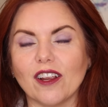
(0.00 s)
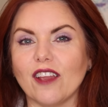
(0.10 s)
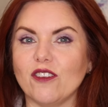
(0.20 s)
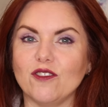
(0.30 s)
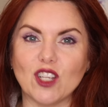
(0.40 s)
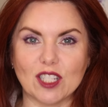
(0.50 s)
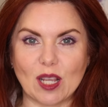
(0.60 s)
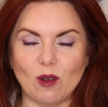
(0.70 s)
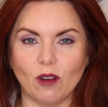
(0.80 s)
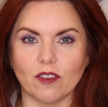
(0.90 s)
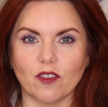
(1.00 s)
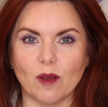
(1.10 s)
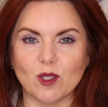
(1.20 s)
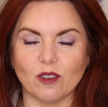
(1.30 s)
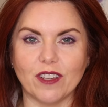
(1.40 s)
if you've just come over
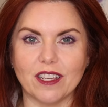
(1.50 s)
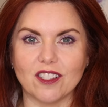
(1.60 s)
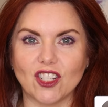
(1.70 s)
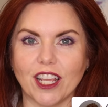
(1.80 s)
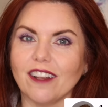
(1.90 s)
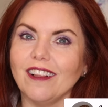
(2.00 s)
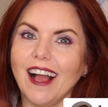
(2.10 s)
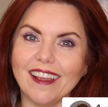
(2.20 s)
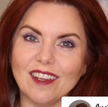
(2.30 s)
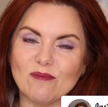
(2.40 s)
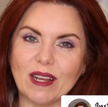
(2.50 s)
from Sophia's channel, hi,